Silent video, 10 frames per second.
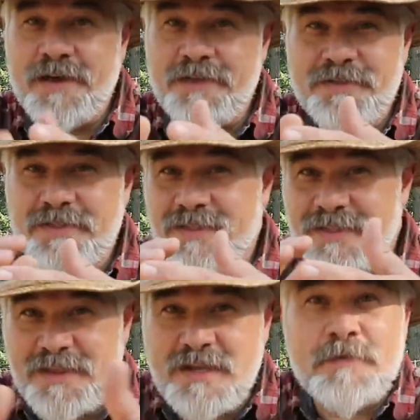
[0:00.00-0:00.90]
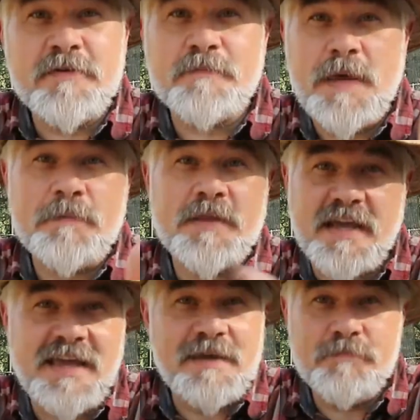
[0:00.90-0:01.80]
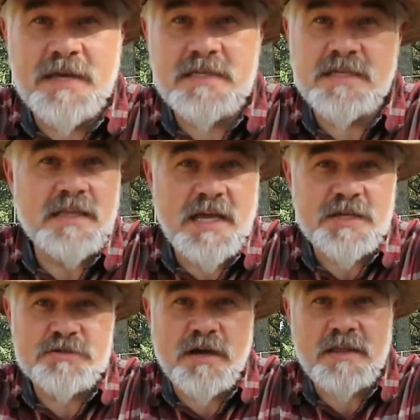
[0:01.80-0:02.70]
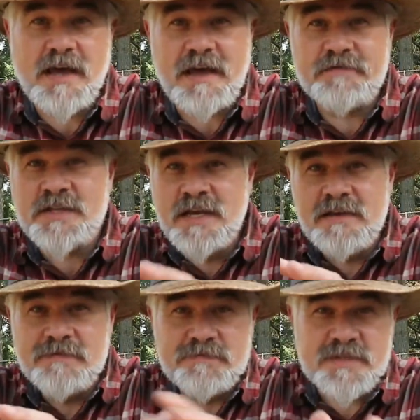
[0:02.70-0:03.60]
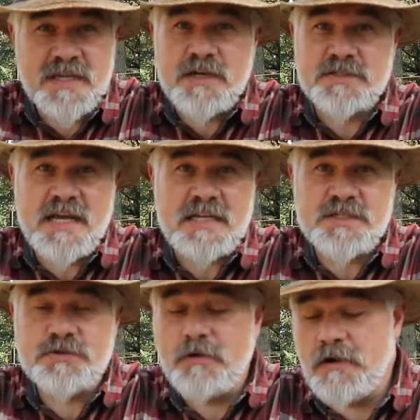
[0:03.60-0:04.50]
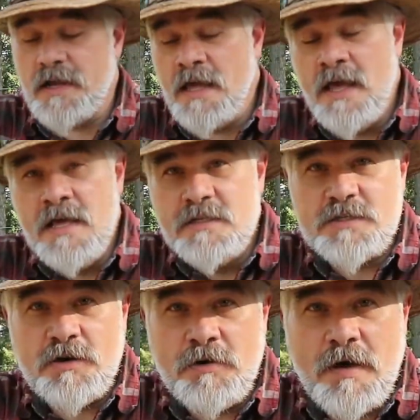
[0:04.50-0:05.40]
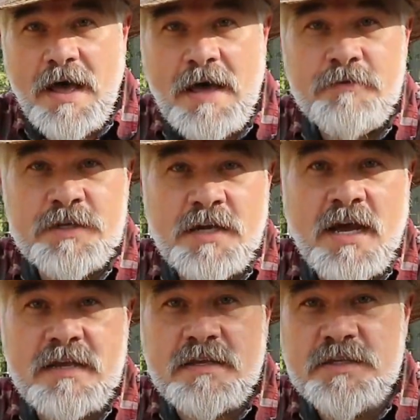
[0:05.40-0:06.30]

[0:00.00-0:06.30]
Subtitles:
Well, the number of people that keep bees in Langstroth hives tells that story. So I would not